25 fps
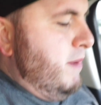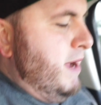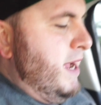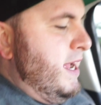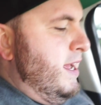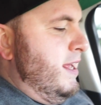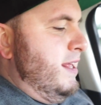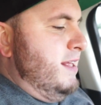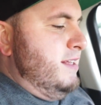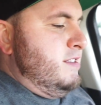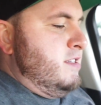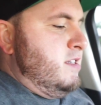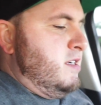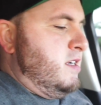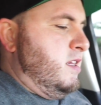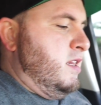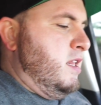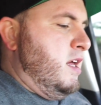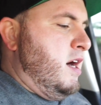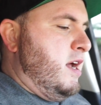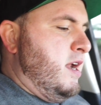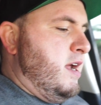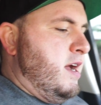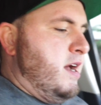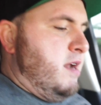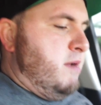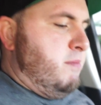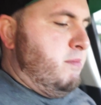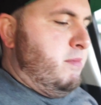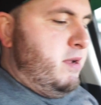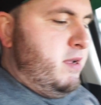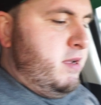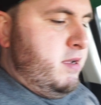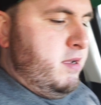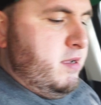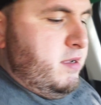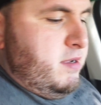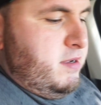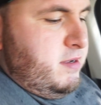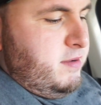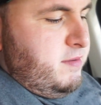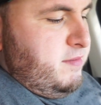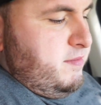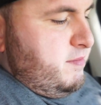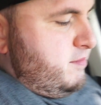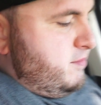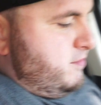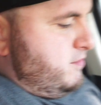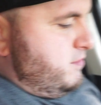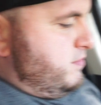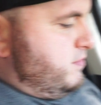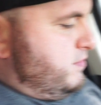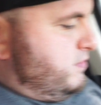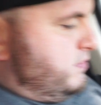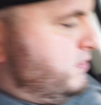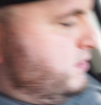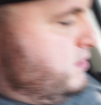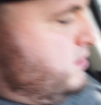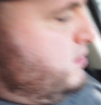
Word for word: man, that took a lot out of me. Next up,